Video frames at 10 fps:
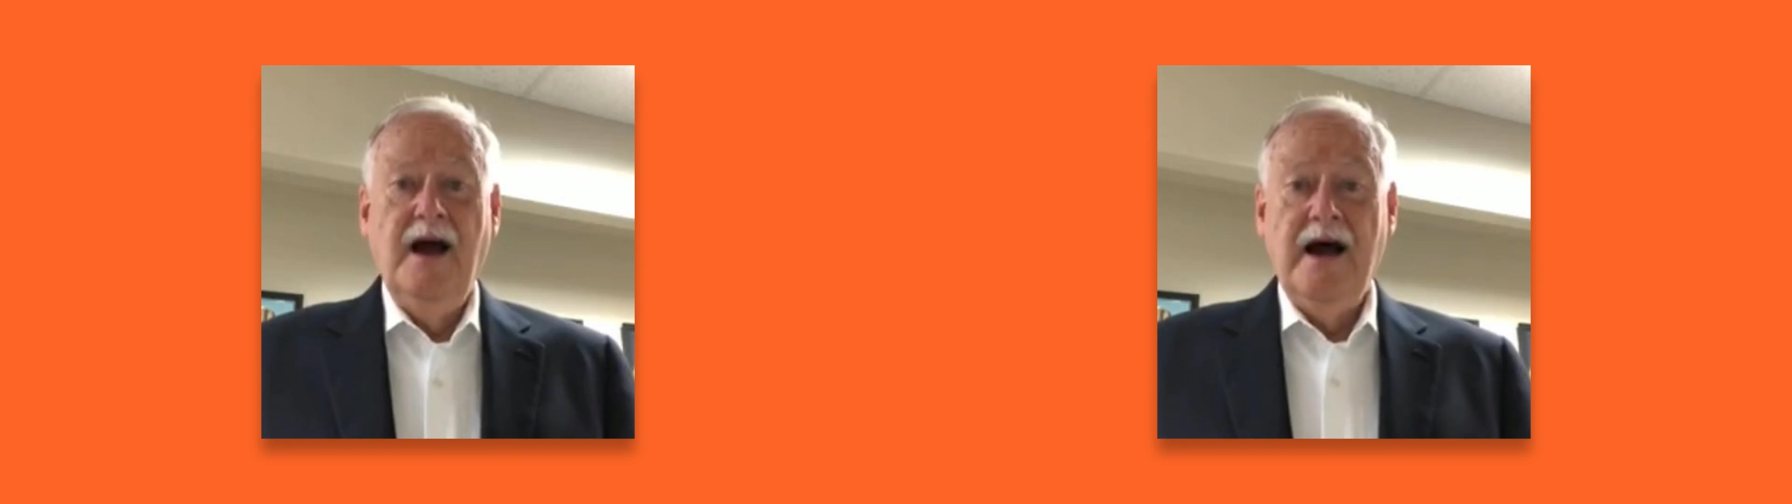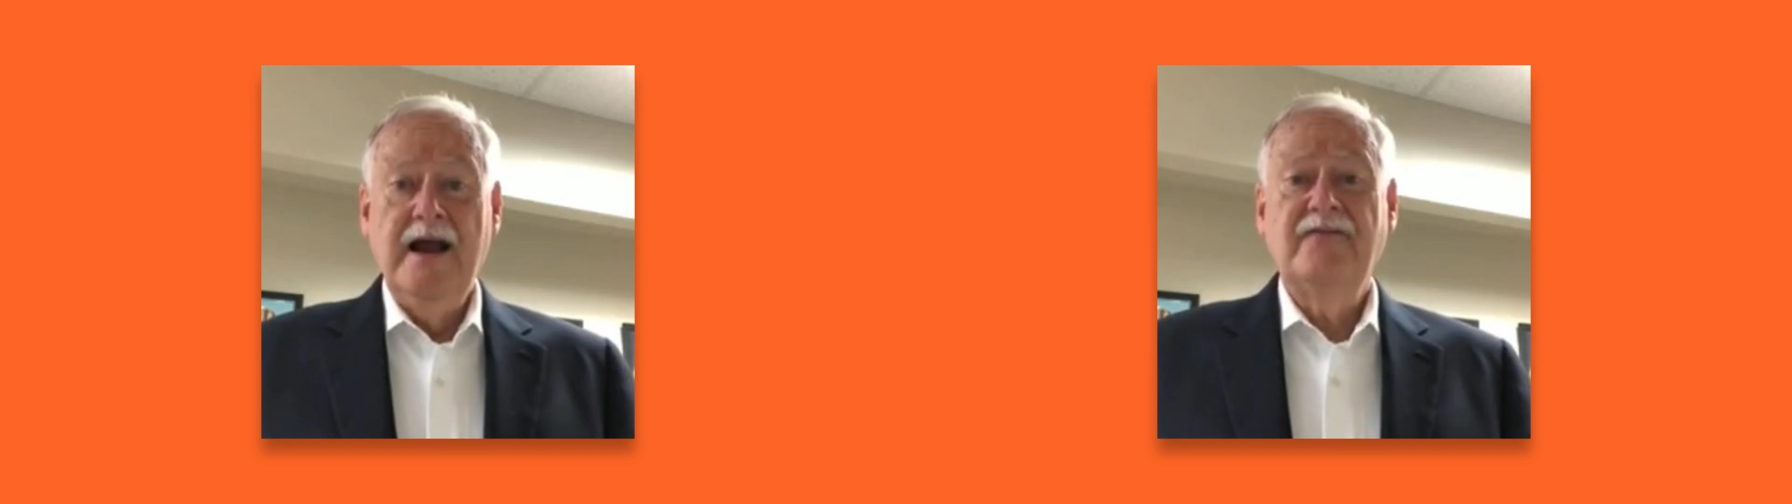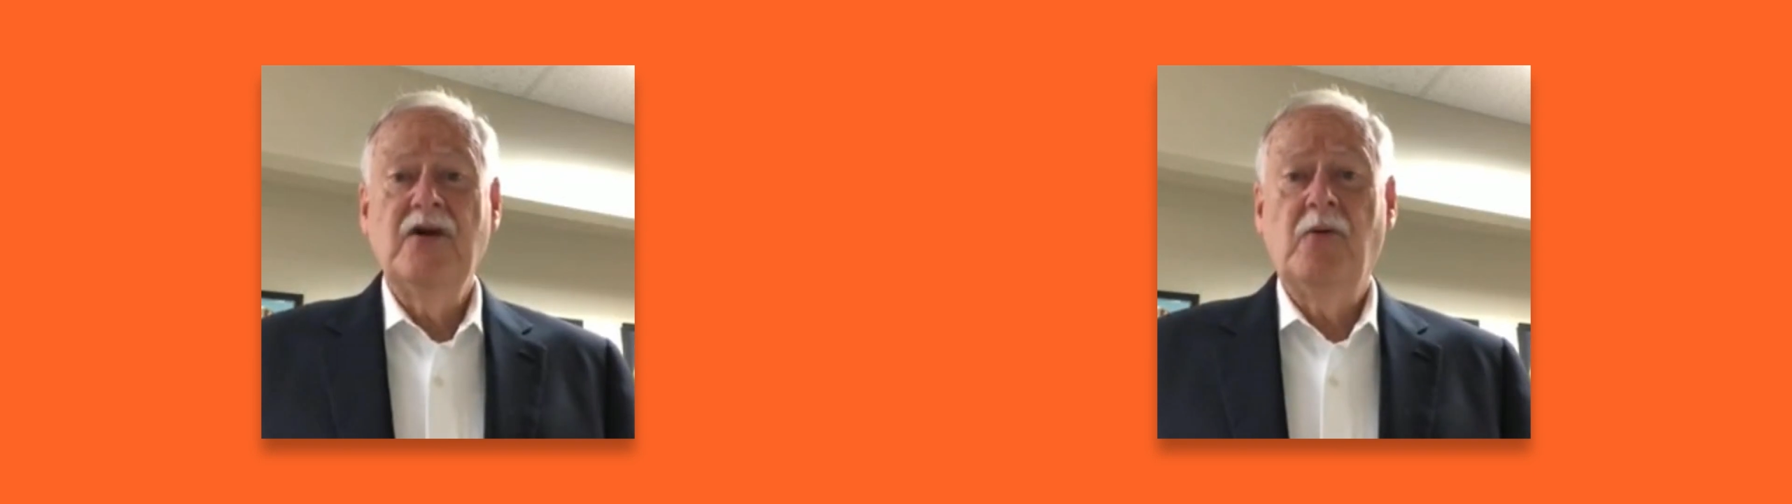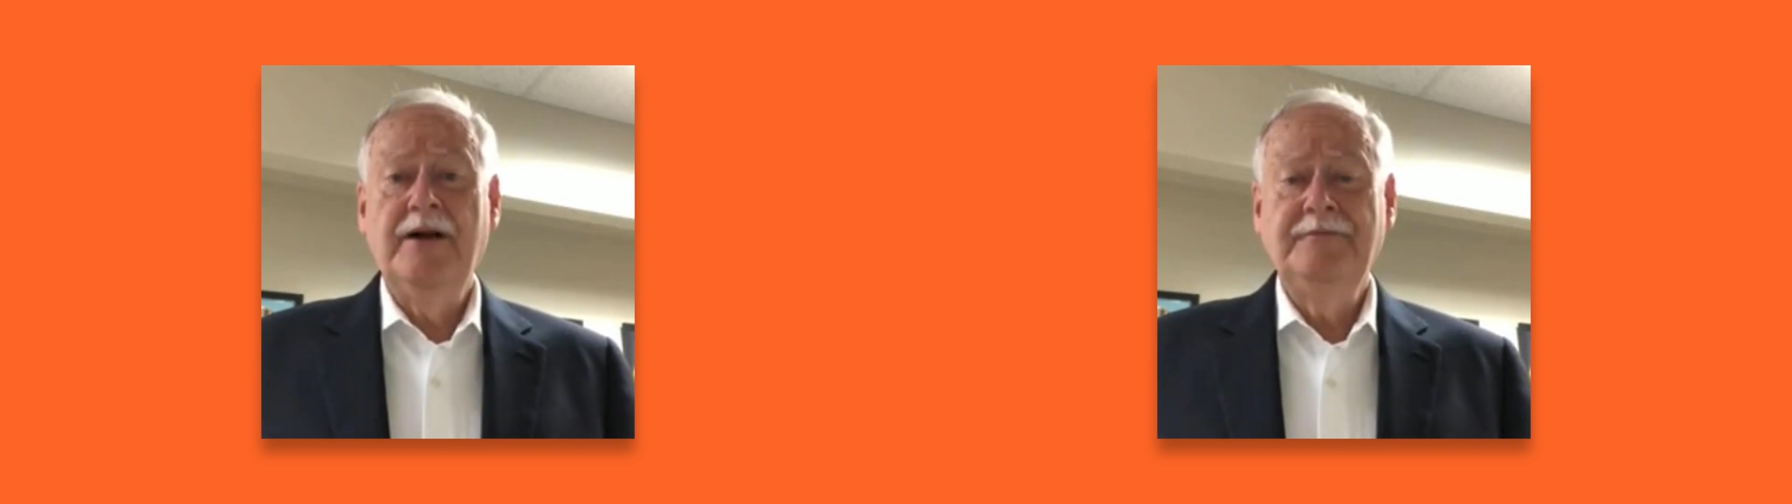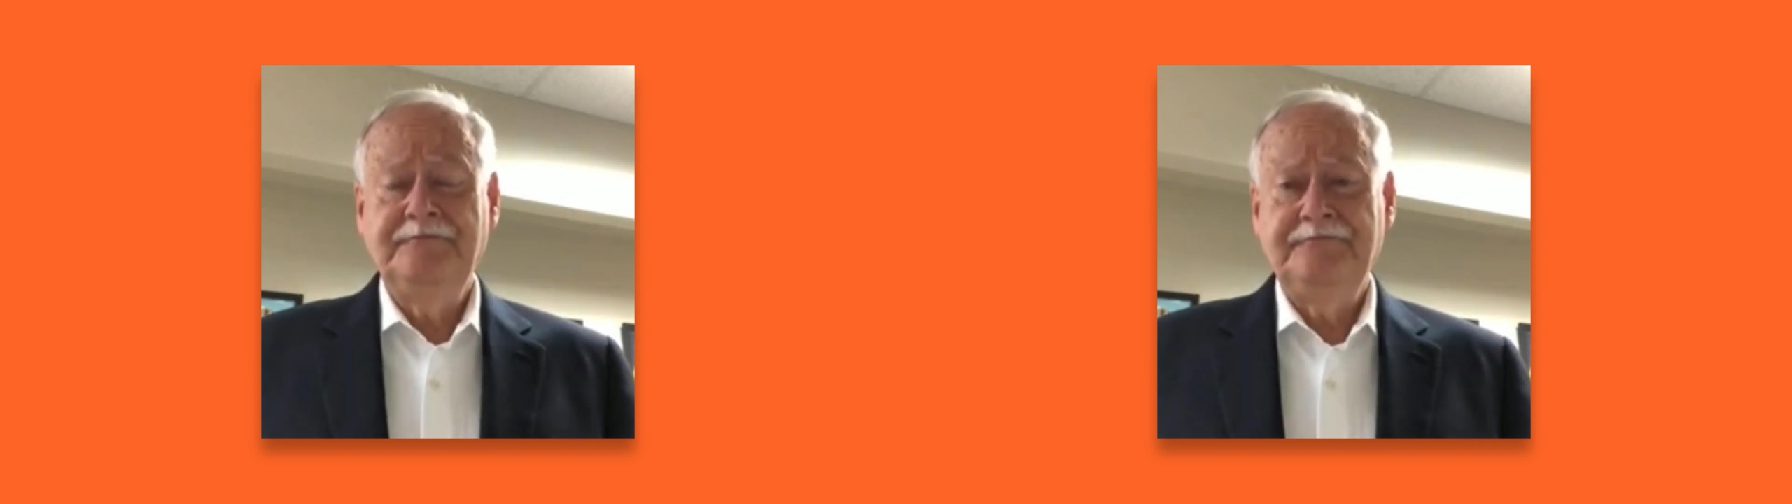Hi
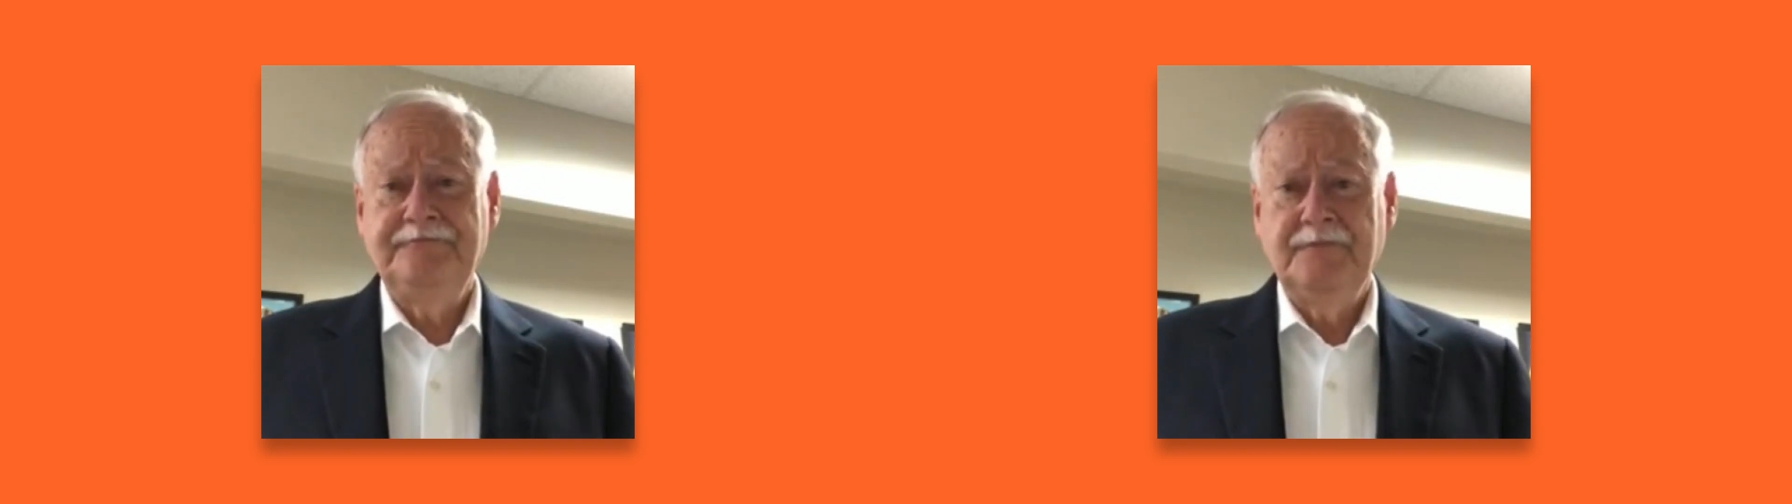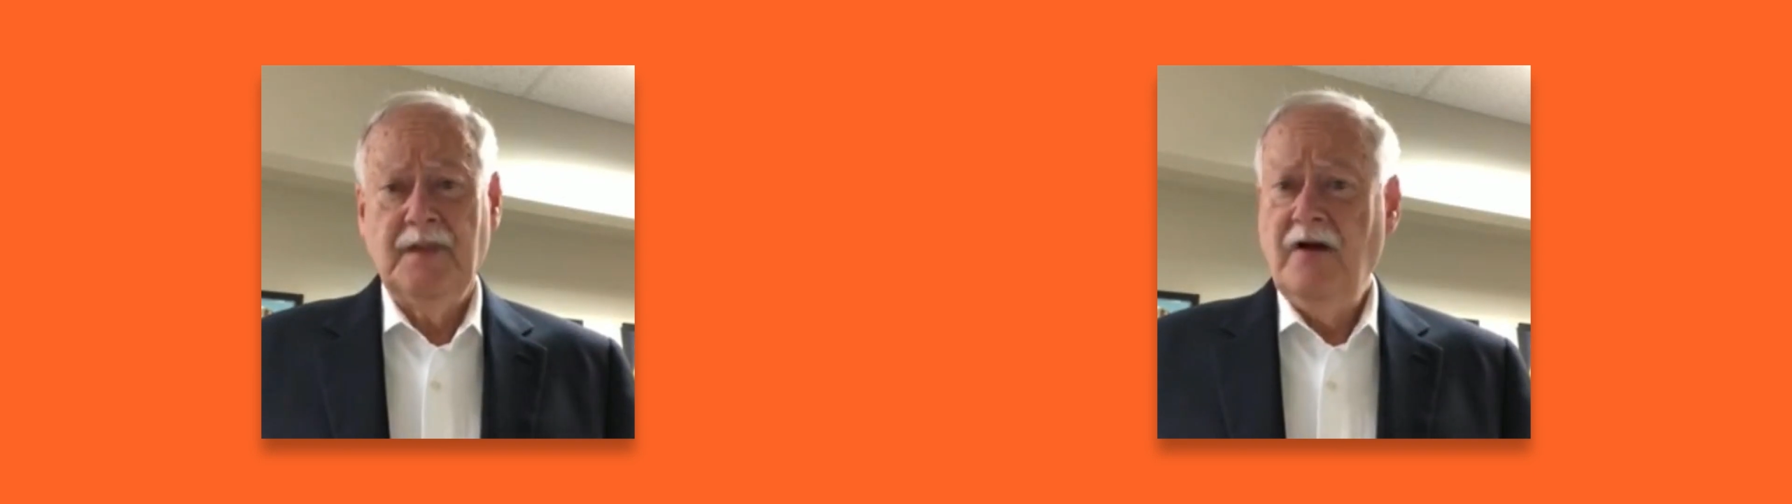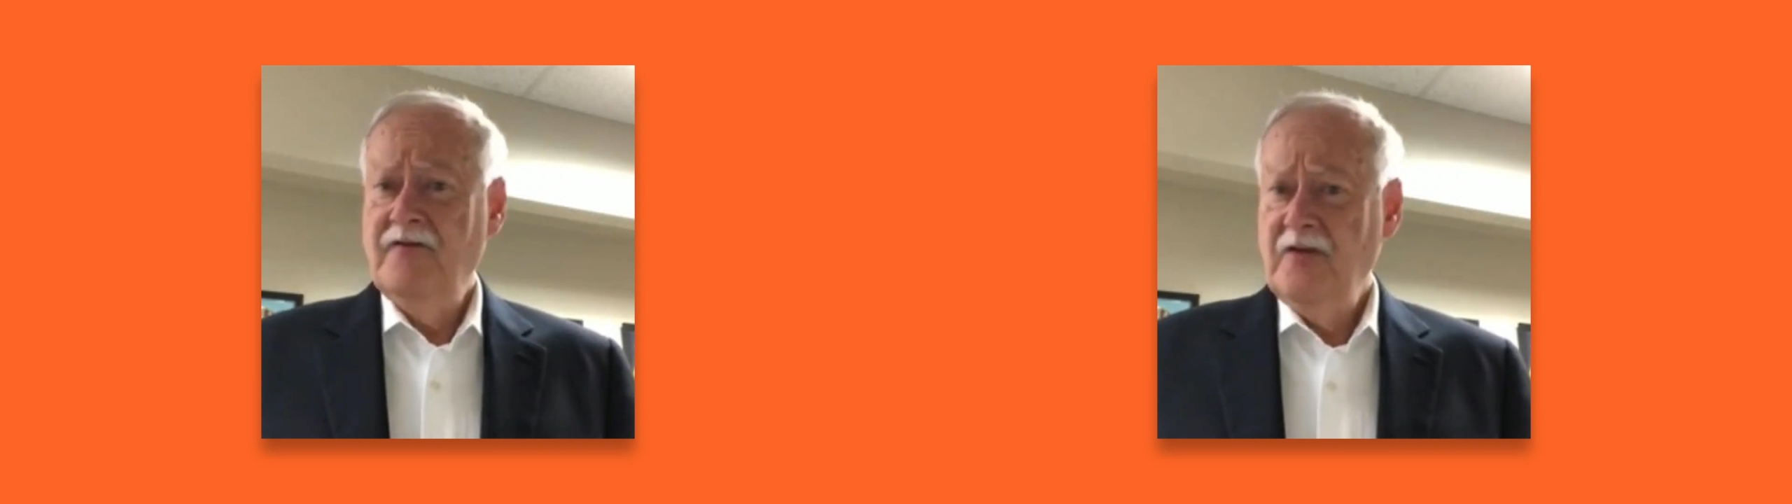everyone. Over